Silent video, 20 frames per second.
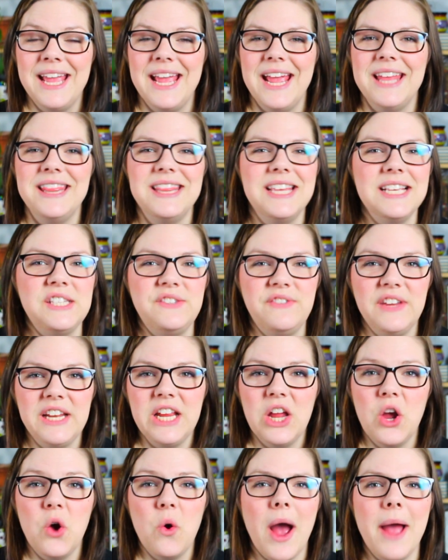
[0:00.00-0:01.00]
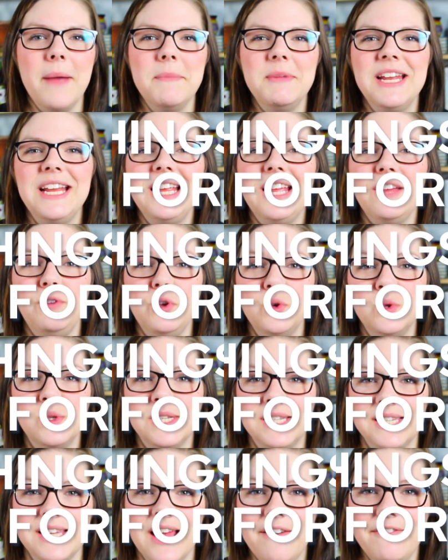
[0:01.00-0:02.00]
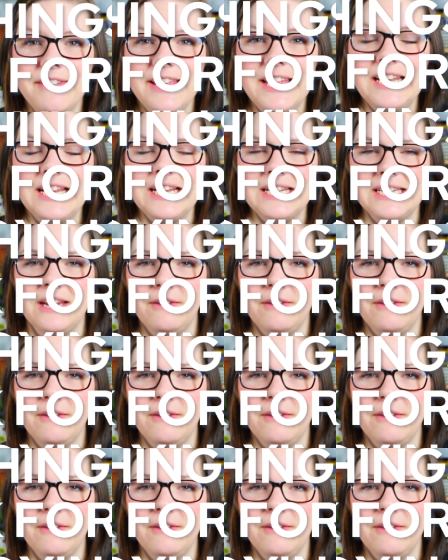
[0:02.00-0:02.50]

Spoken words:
In this video, I'm going to give you 7